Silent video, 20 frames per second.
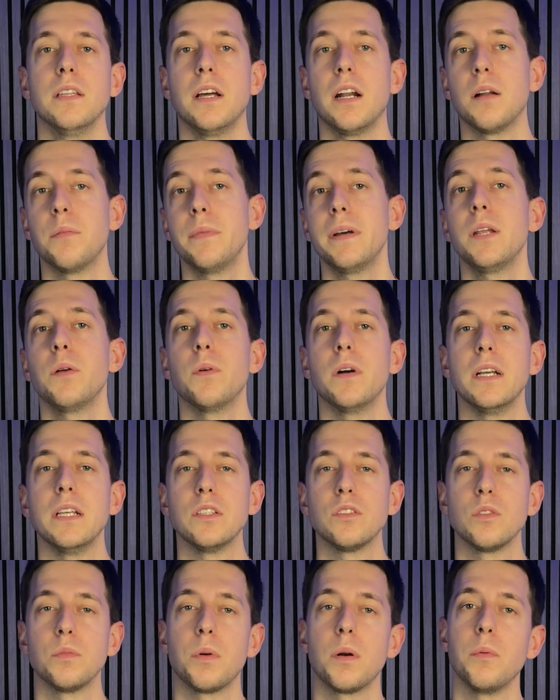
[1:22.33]
There are many
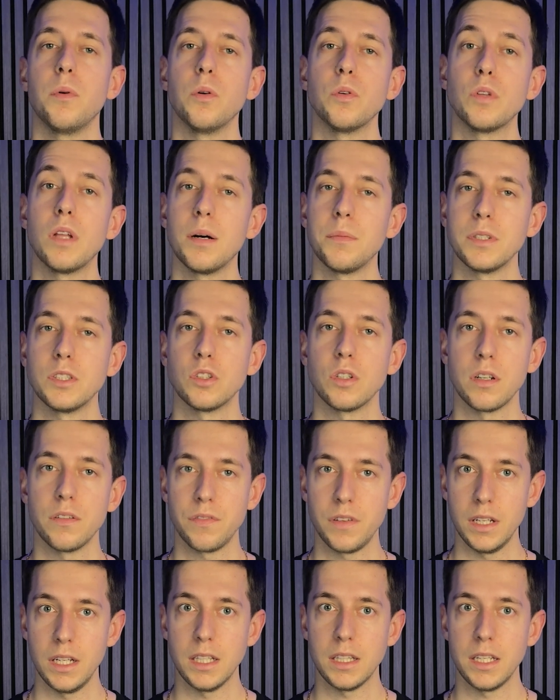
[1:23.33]
ways to promote Amazon
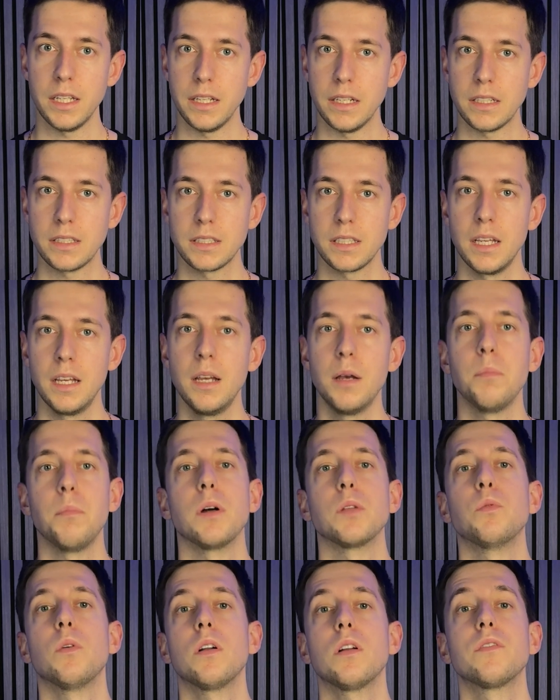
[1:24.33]
affiliate links,
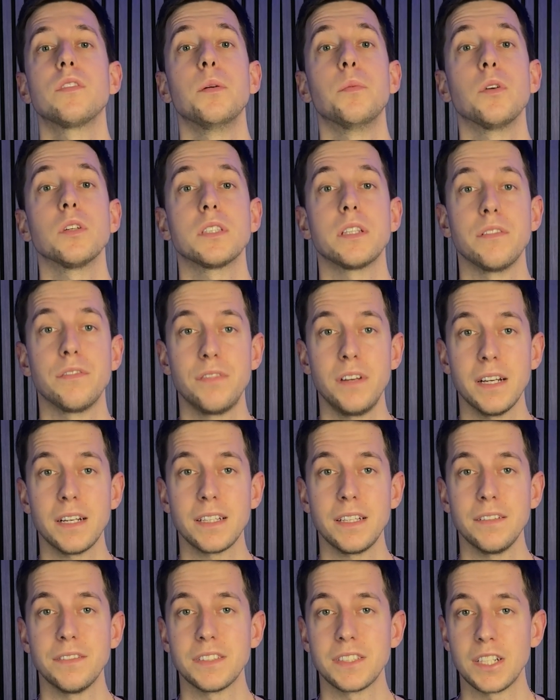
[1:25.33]
but one of the most
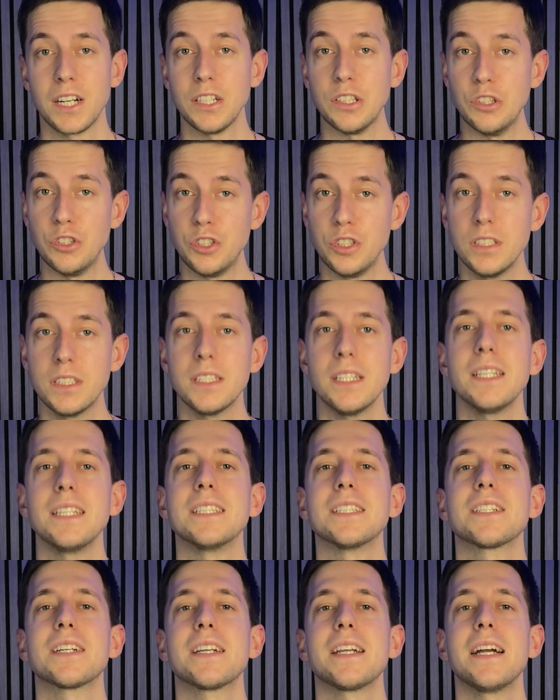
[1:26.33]
effective strategies
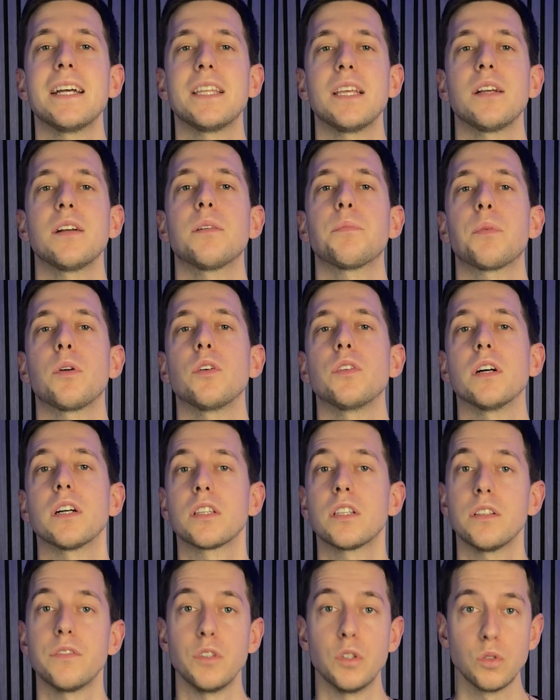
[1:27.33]
is creating
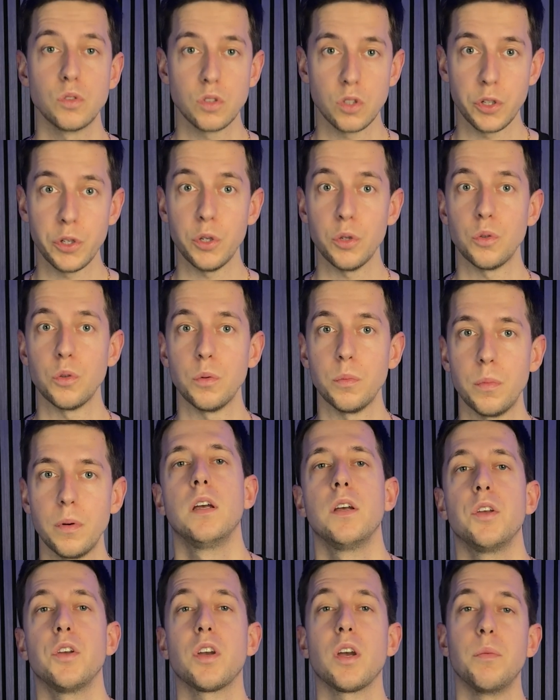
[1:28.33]
product reviews on YouTube.
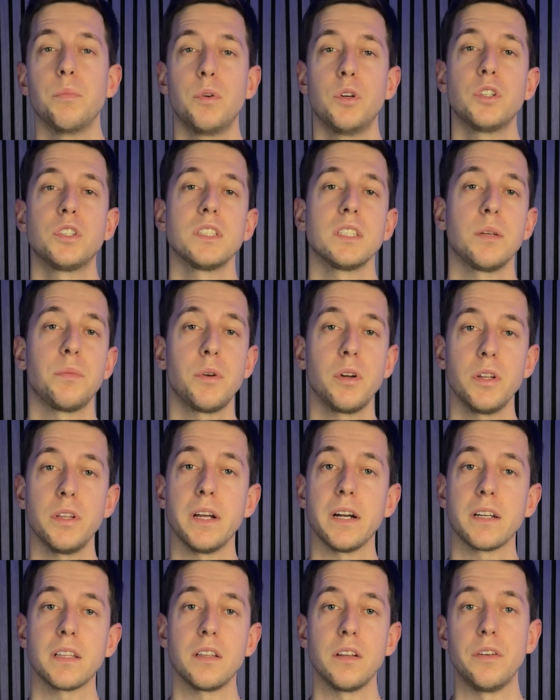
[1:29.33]
You can purchase a
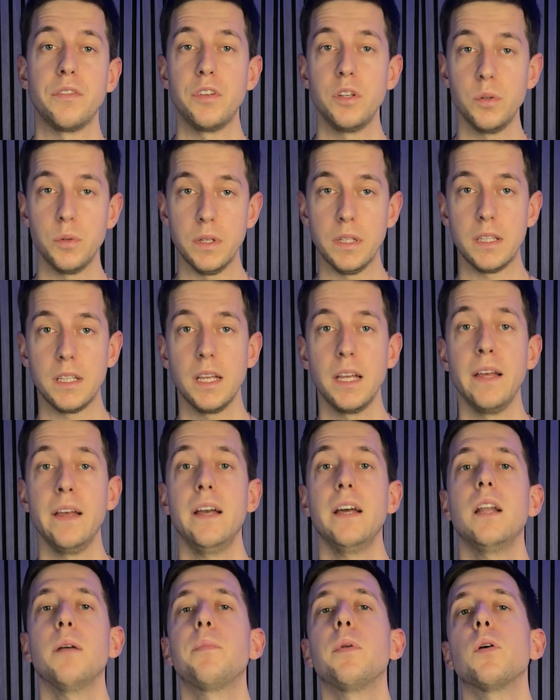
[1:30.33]
product, review it,
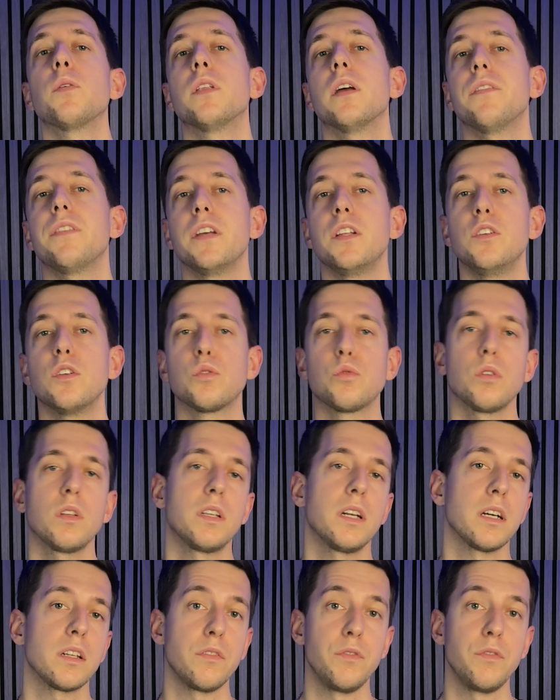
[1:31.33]
and upload a video to attract